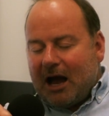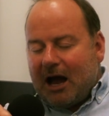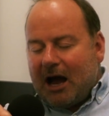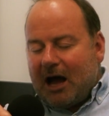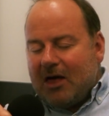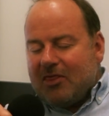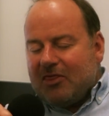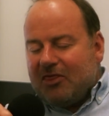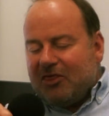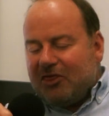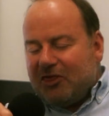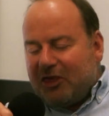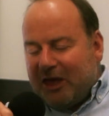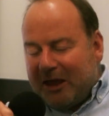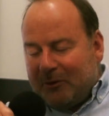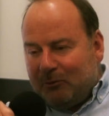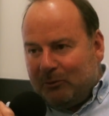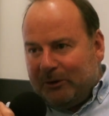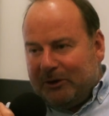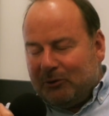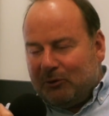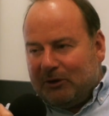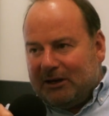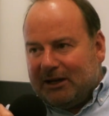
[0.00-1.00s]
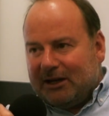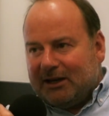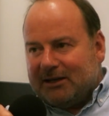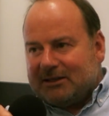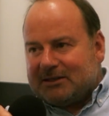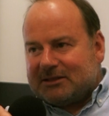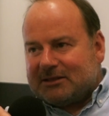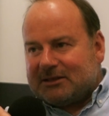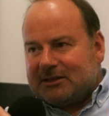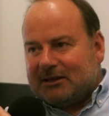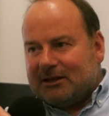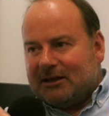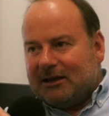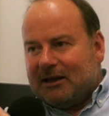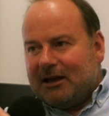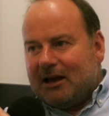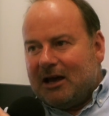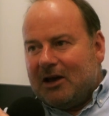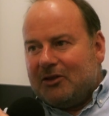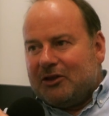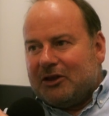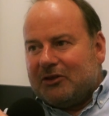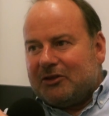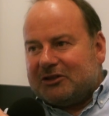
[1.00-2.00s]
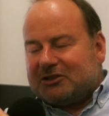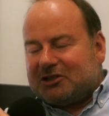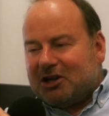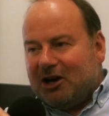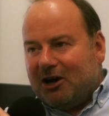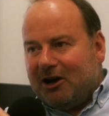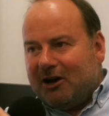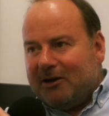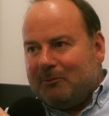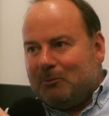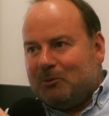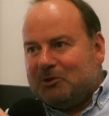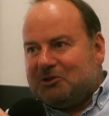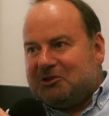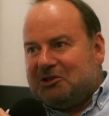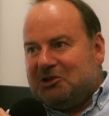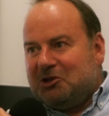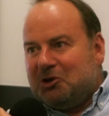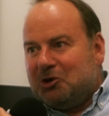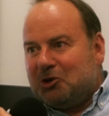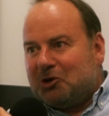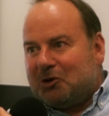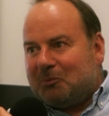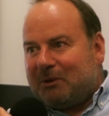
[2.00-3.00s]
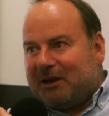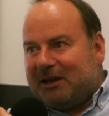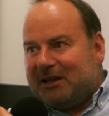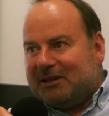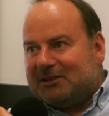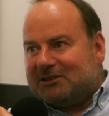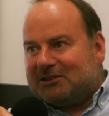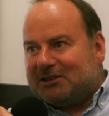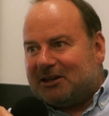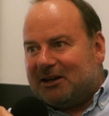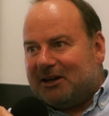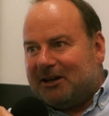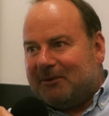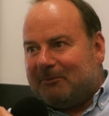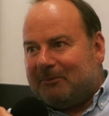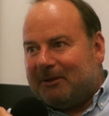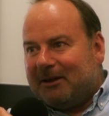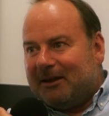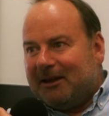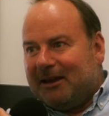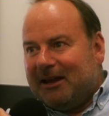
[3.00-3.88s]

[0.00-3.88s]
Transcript: And then we realized that the time was European time.